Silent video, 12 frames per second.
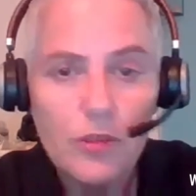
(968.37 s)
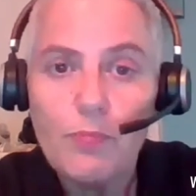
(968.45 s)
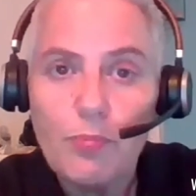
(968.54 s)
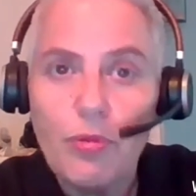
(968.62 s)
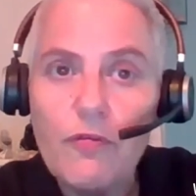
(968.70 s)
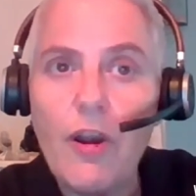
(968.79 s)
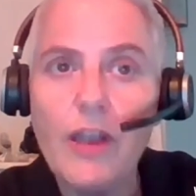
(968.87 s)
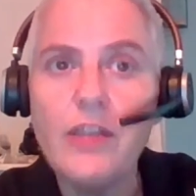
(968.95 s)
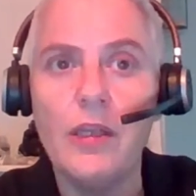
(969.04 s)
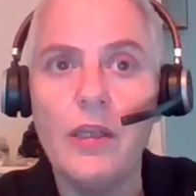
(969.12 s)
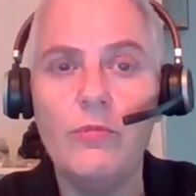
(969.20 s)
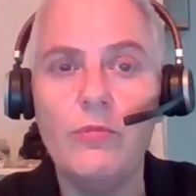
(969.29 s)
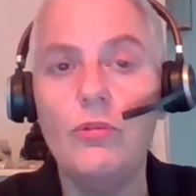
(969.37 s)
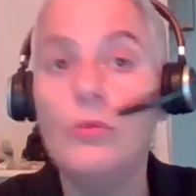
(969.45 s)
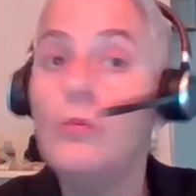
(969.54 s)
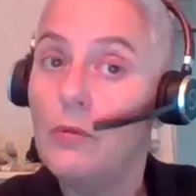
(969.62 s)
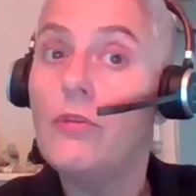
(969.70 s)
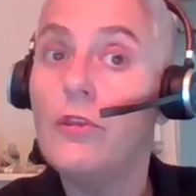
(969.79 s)
provide them to
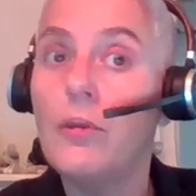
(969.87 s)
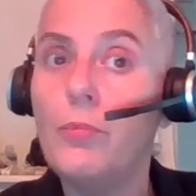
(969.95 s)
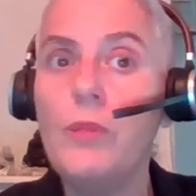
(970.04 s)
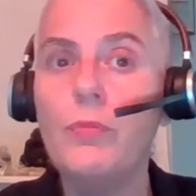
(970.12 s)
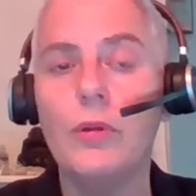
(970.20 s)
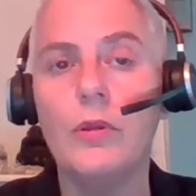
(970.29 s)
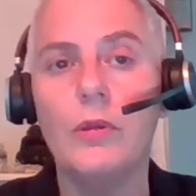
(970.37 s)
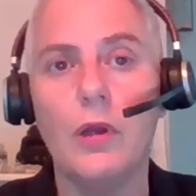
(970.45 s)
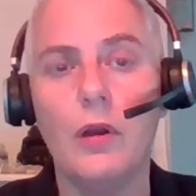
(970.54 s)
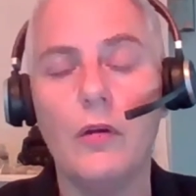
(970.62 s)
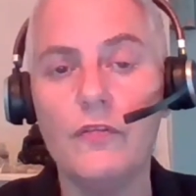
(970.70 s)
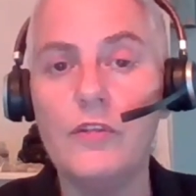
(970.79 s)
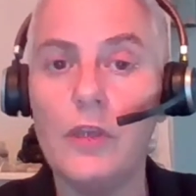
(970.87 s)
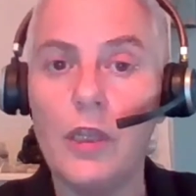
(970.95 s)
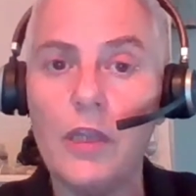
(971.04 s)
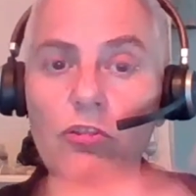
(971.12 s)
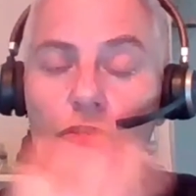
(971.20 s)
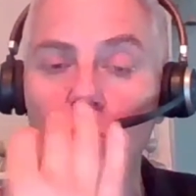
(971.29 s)
the people of the
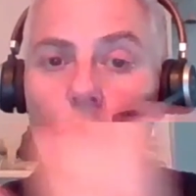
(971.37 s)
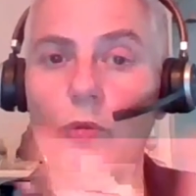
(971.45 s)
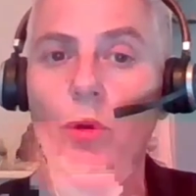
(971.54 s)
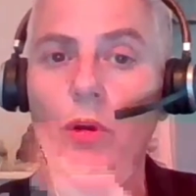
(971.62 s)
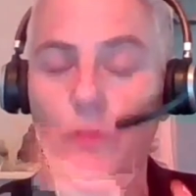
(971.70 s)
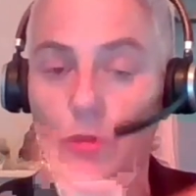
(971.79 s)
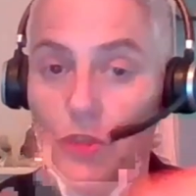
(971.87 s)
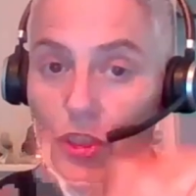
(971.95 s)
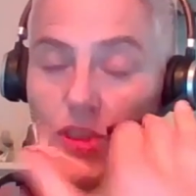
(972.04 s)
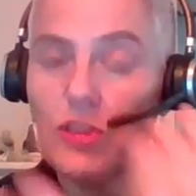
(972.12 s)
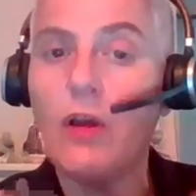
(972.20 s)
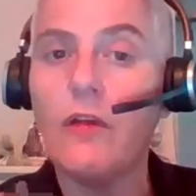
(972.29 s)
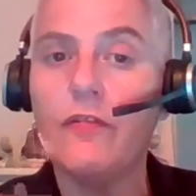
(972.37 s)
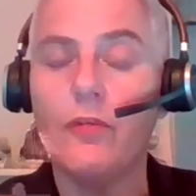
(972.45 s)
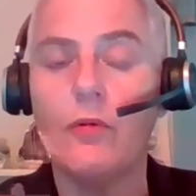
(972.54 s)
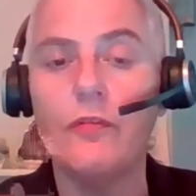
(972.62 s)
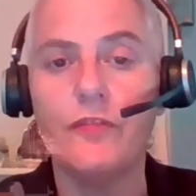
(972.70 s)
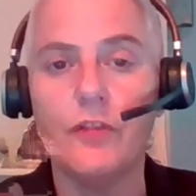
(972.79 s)
internal workforce, the staff
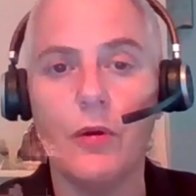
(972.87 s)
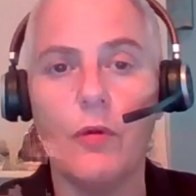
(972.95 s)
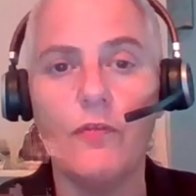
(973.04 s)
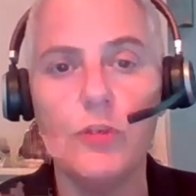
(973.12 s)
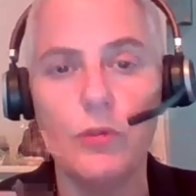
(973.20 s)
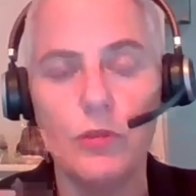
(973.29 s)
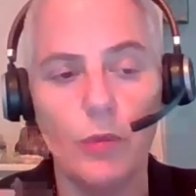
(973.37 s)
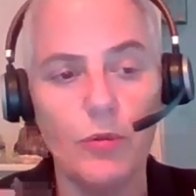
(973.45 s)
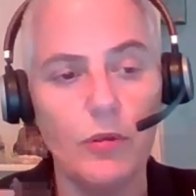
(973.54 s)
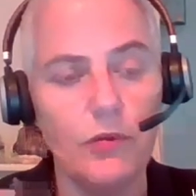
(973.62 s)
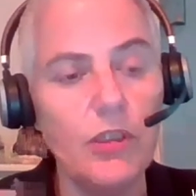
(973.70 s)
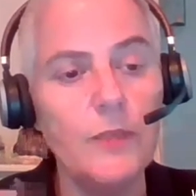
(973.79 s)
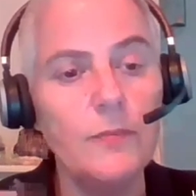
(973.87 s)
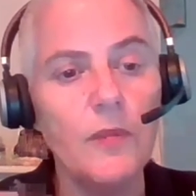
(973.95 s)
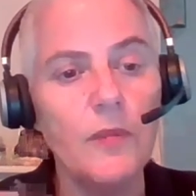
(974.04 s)
of UWV.